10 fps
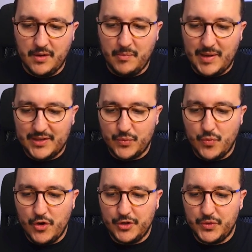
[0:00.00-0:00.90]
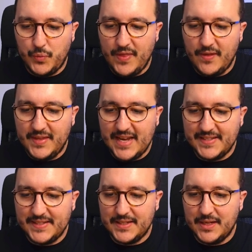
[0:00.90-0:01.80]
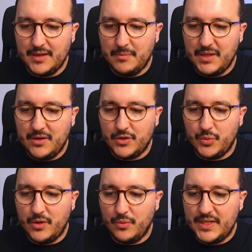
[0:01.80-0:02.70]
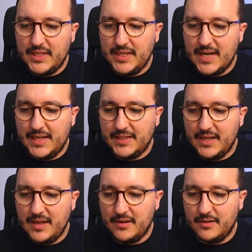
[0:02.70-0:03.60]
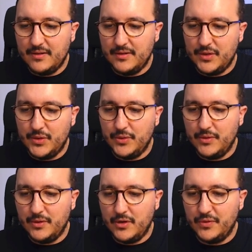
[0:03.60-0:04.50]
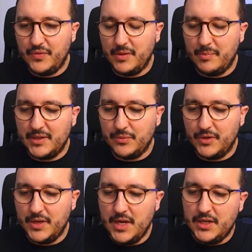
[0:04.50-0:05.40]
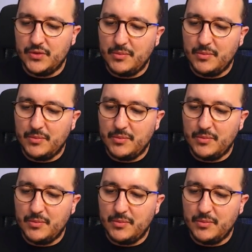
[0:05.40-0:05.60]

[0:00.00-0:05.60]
passwords with an S, because we already got here the confirm password. So I'm